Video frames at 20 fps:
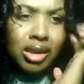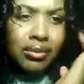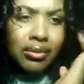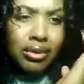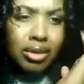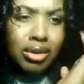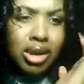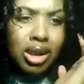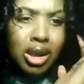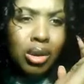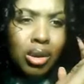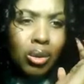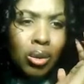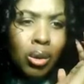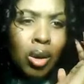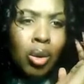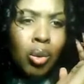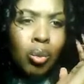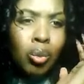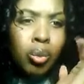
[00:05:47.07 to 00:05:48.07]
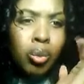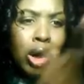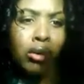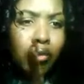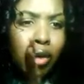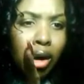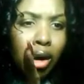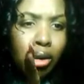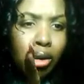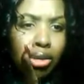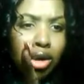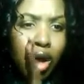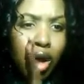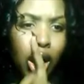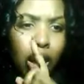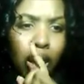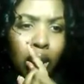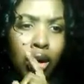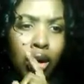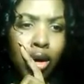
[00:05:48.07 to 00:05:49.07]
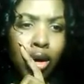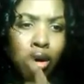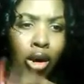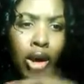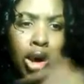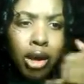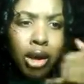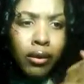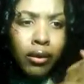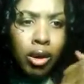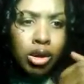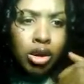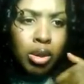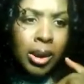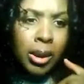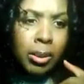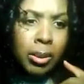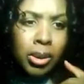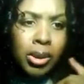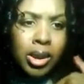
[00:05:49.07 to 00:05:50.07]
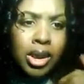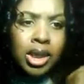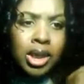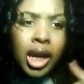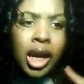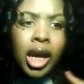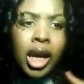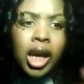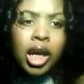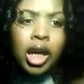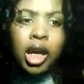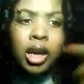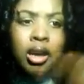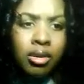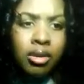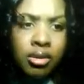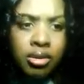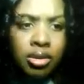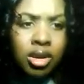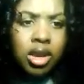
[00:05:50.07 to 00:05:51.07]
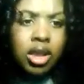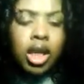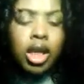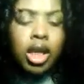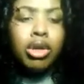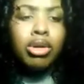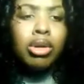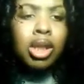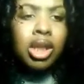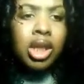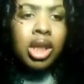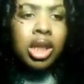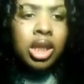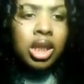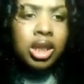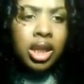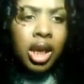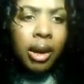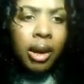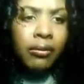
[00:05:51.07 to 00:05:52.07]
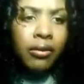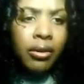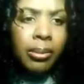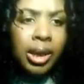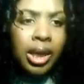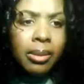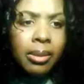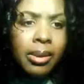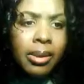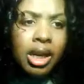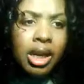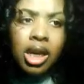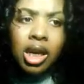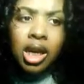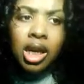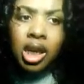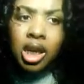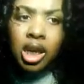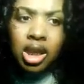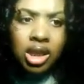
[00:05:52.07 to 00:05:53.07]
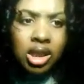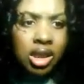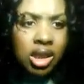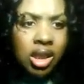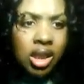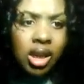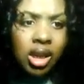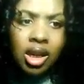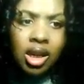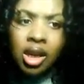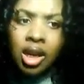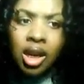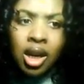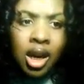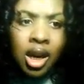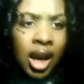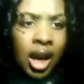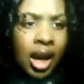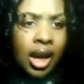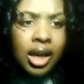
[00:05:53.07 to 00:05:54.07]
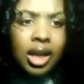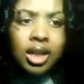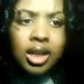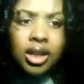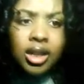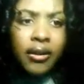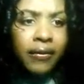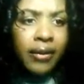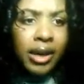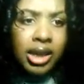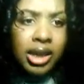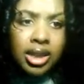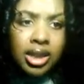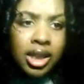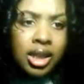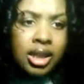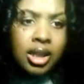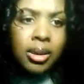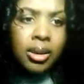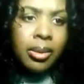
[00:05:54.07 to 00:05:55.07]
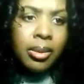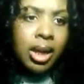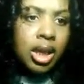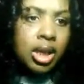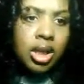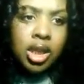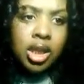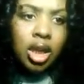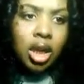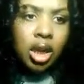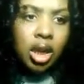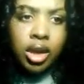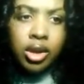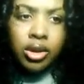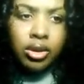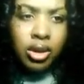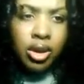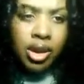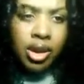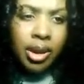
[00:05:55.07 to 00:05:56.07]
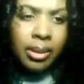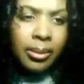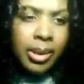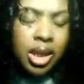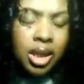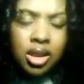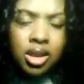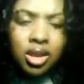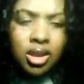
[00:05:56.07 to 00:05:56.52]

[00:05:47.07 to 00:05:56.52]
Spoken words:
If you see one roach, call the roach people and say, can you clean this up for me, because there's an infestation in my salon. You know what I mean?